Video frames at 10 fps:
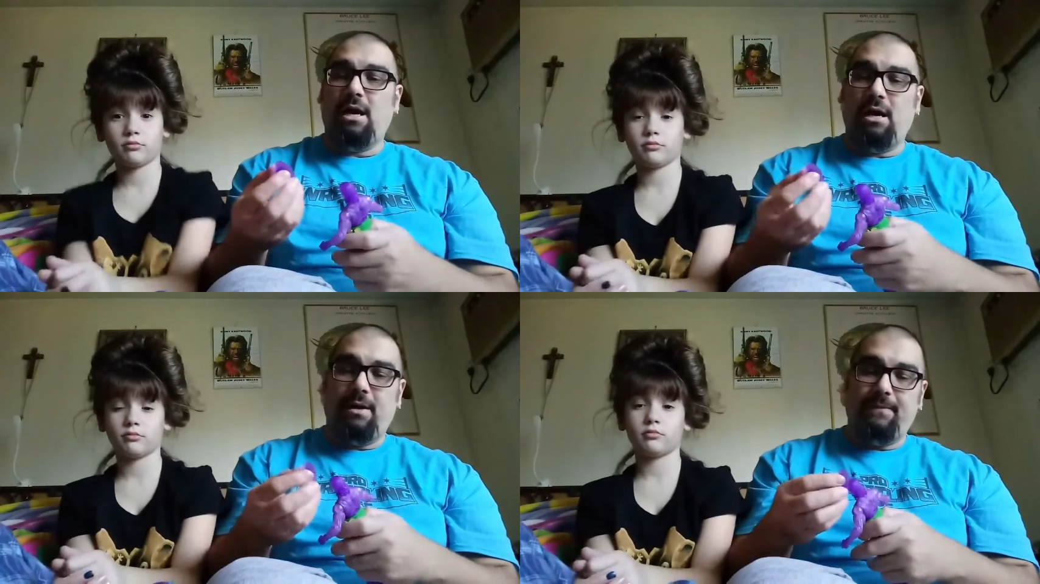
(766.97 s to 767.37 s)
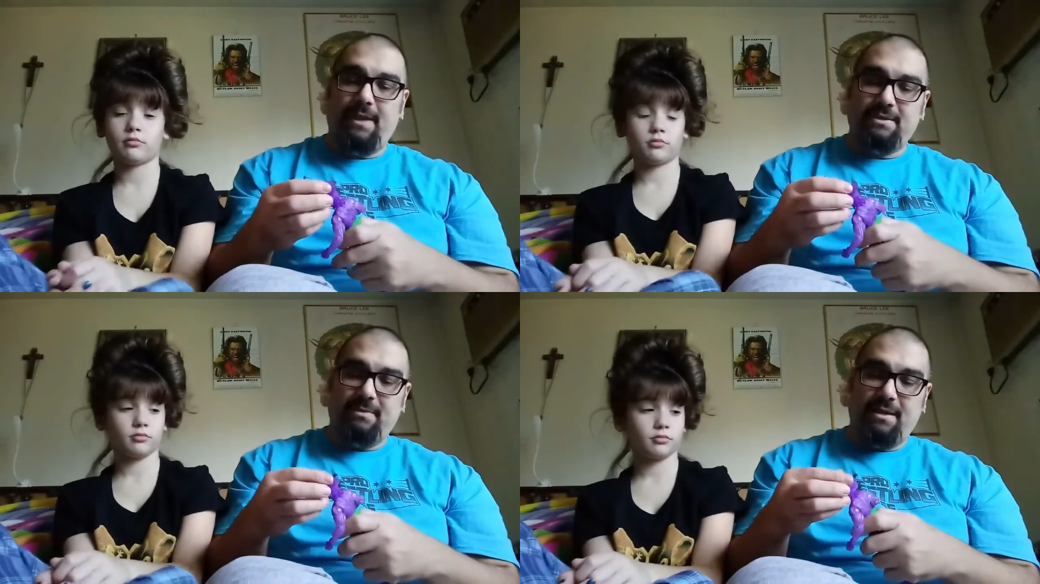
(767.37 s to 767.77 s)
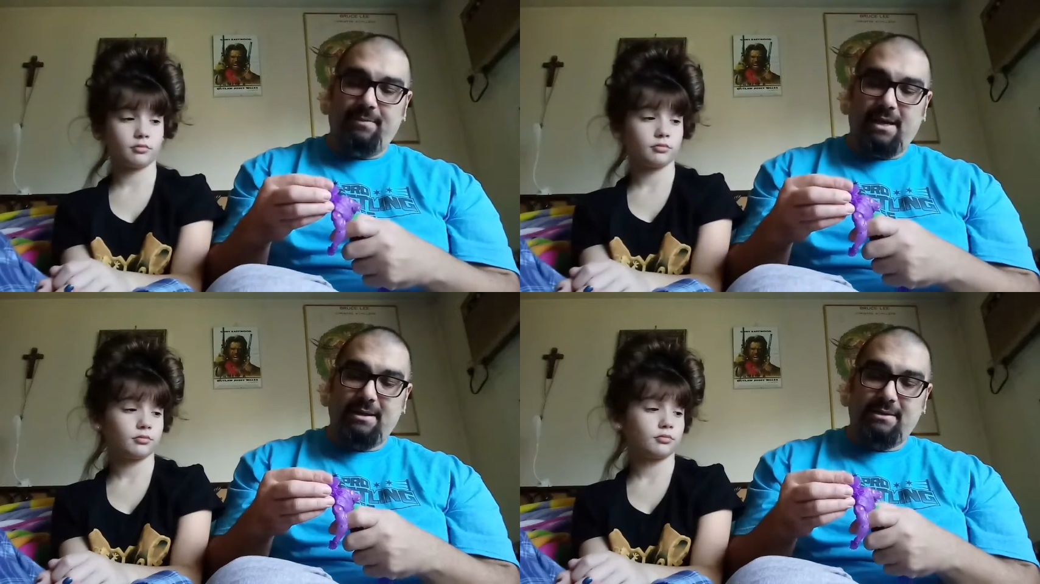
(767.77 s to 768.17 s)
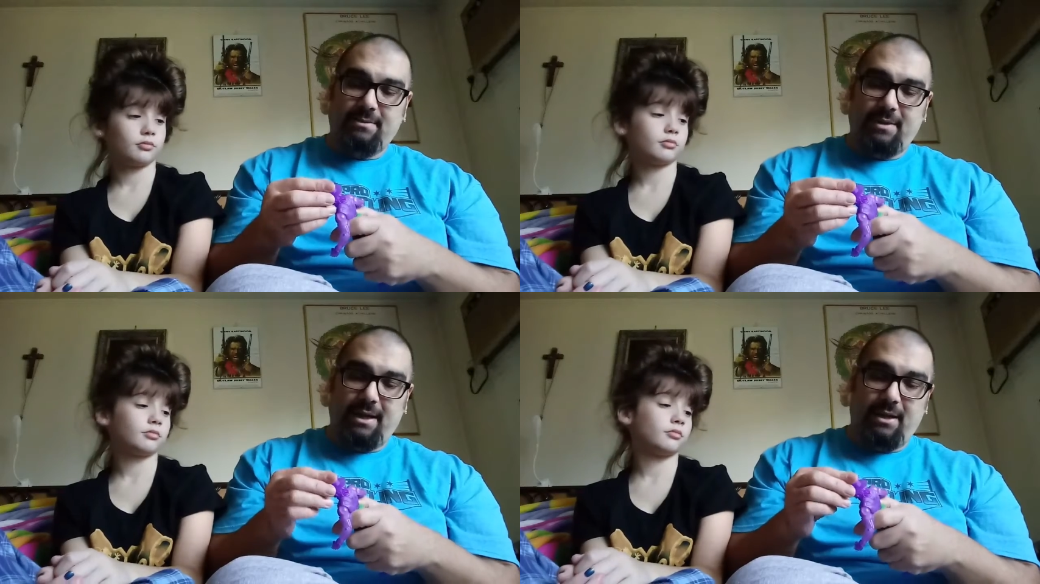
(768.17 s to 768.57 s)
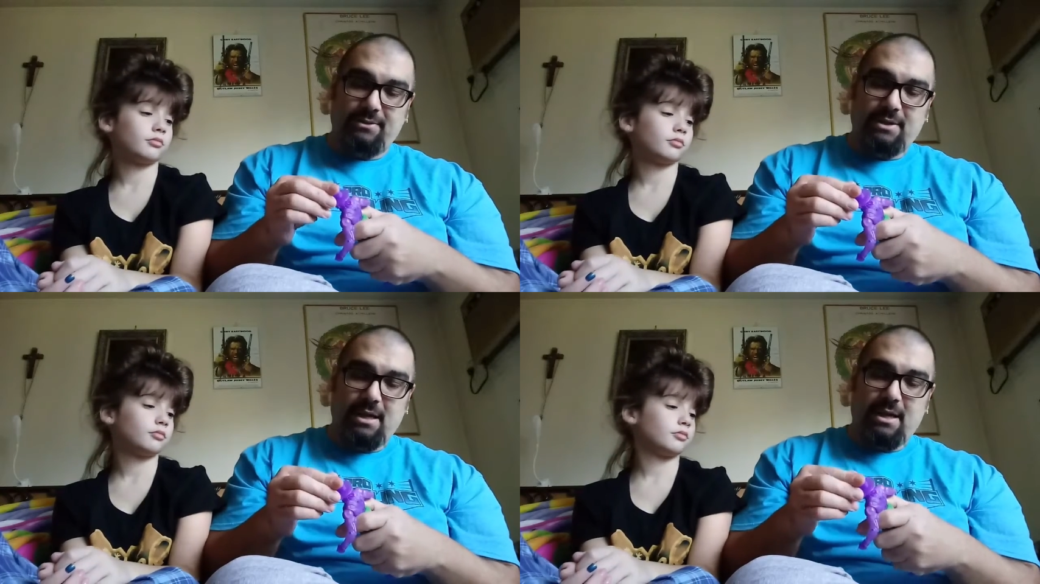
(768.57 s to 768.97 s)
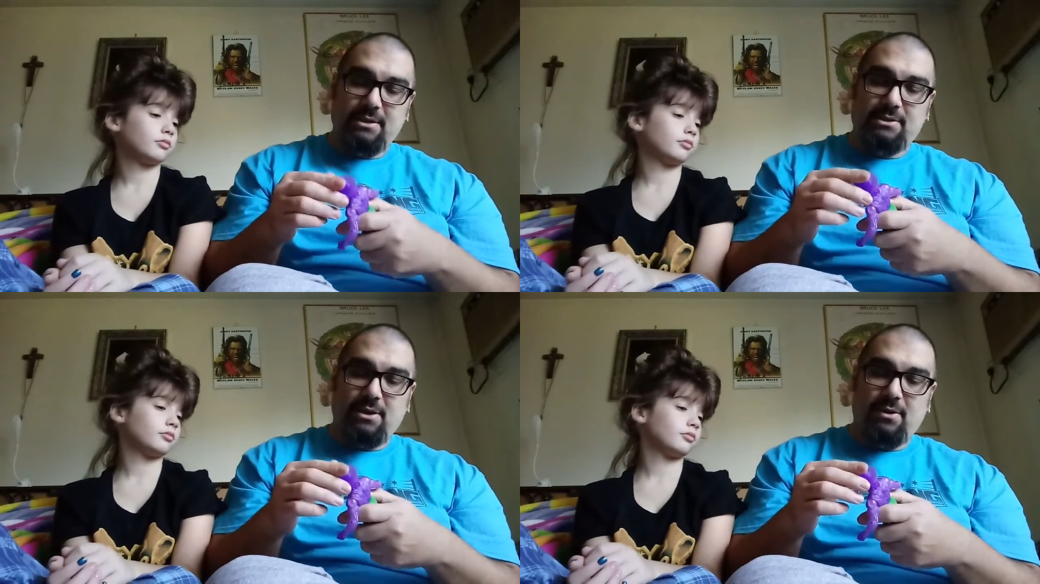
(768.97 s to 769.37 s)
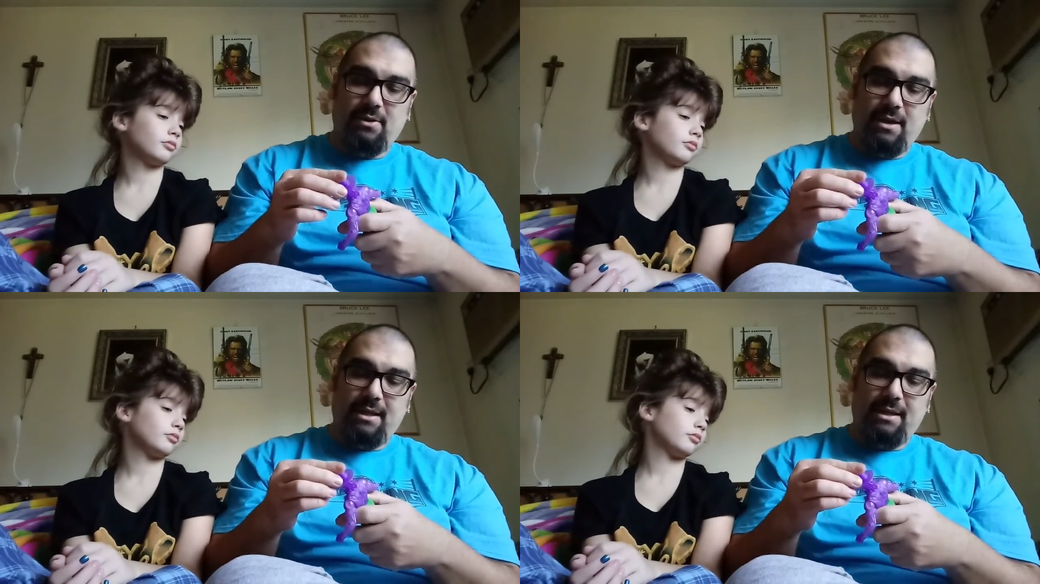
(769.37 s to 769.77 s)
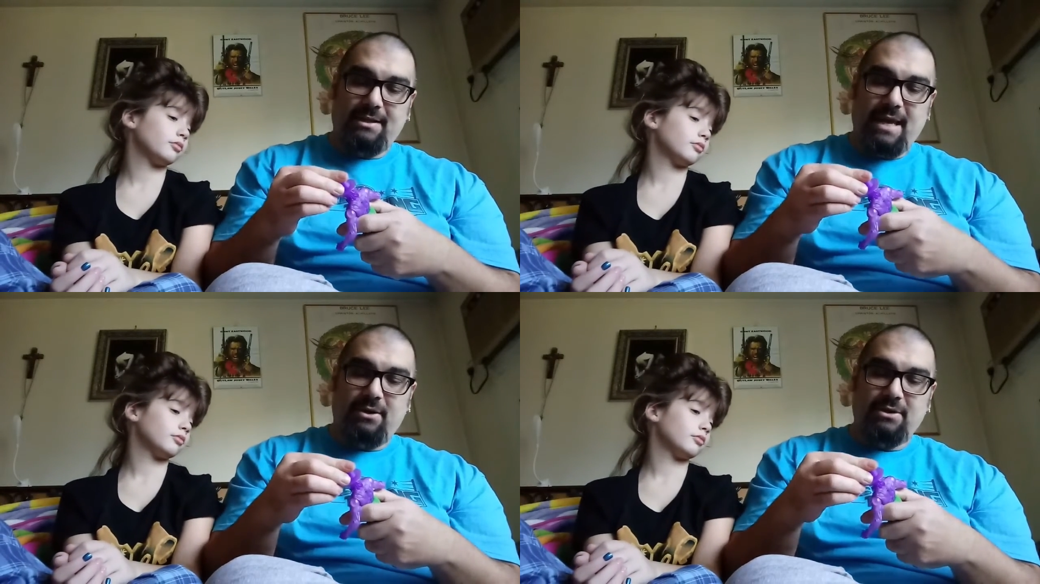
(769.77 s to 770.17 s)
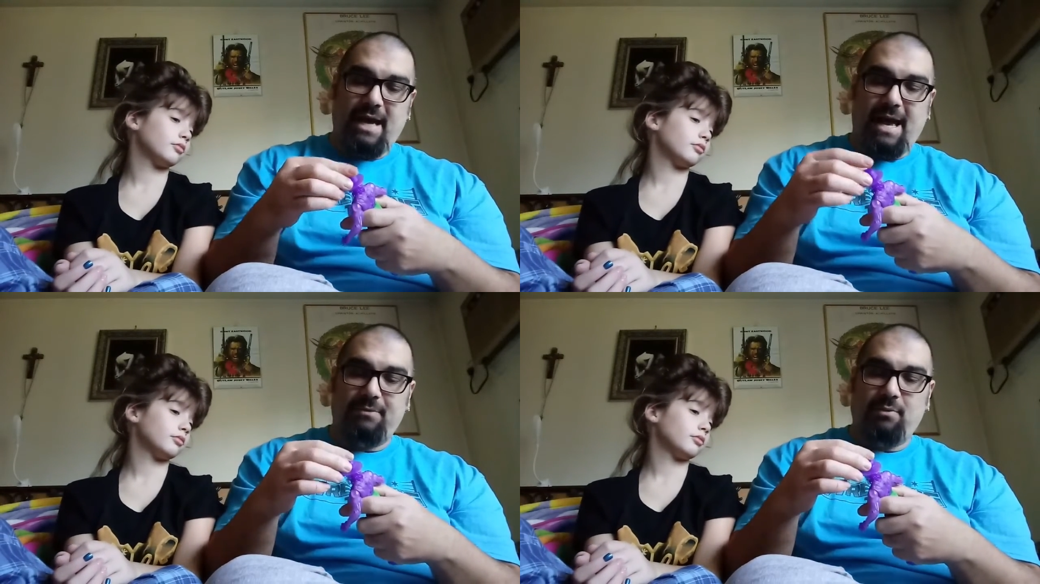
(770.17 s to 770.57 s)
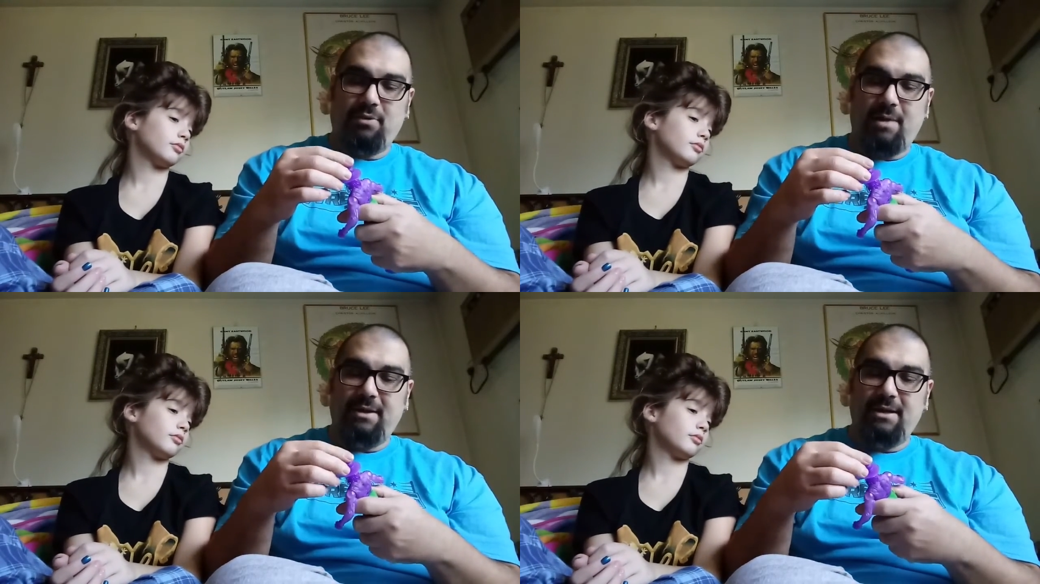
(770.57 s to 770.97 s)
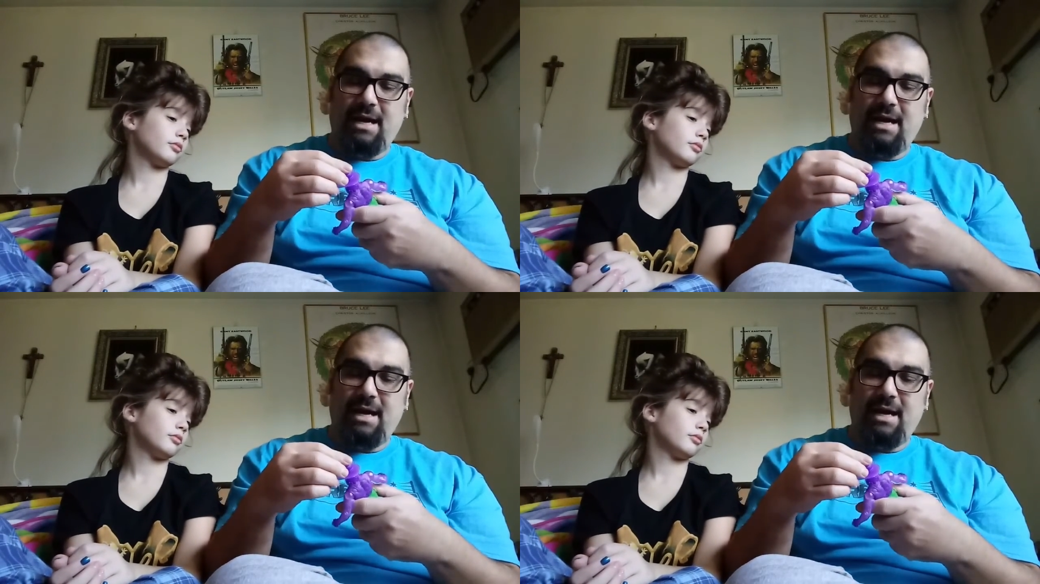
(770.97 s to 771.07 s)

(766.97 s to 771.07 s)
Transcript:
Speaker 1: Um, that's made by somebody else. So, and the taker's hat will probably